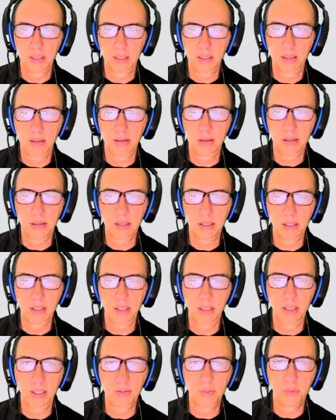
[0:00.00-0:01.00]
R
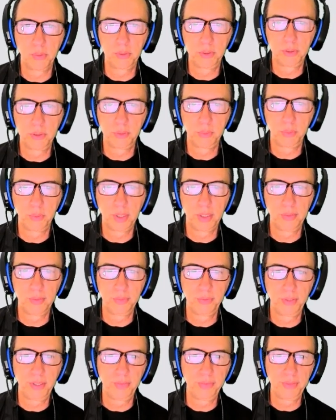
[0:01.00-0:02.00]
equals
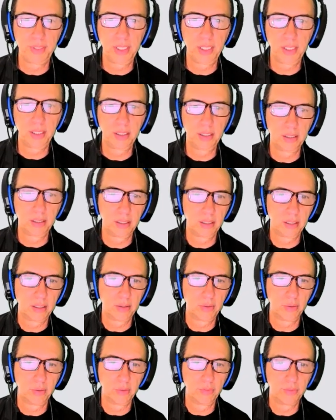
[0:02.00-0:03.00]
150
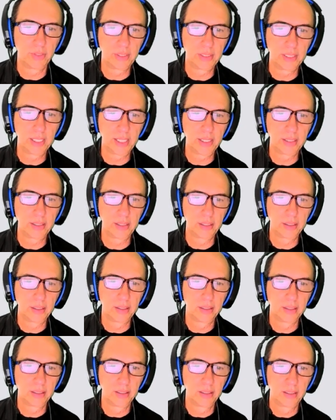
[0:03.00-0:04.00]
over 10
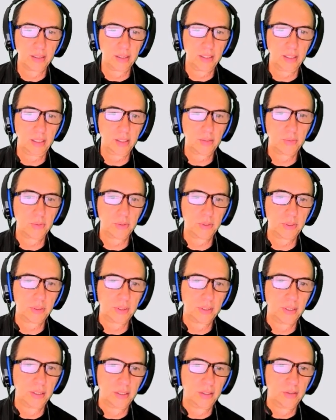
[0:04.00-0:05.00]
equals
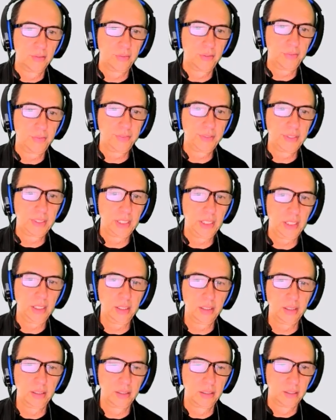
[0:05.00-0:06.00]
15.
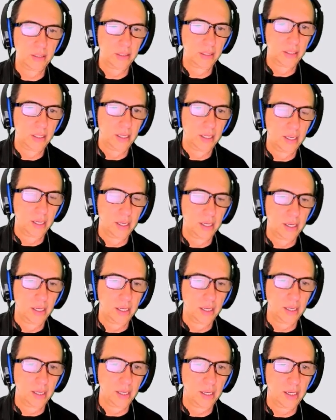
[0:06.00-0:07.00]

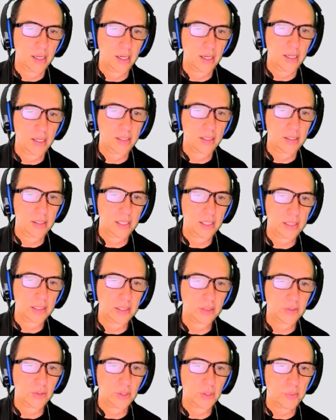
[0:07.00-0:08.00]
And this
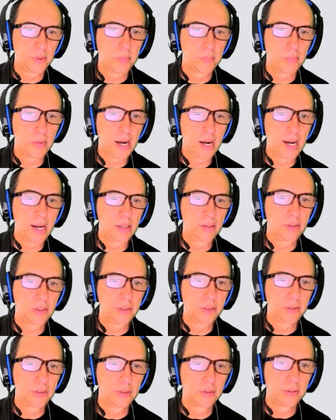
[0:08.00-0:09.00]
is going to be miles
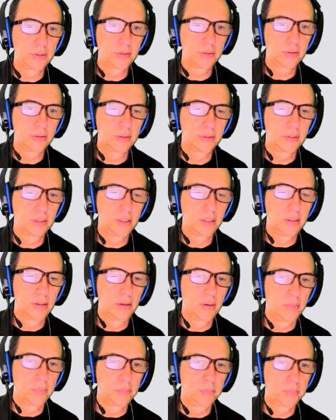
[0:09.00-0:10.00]

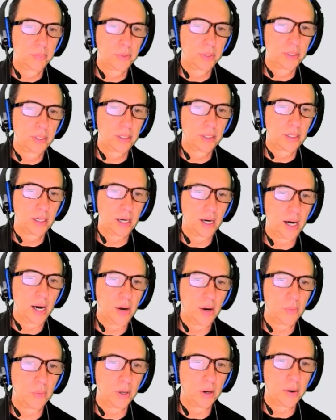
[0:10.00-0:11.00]
per
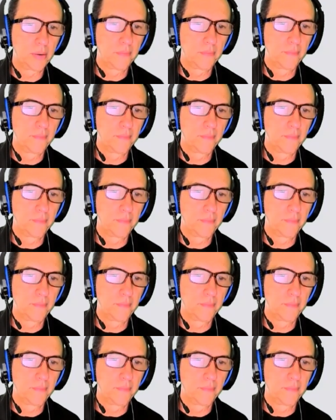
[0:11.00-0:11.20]
hour.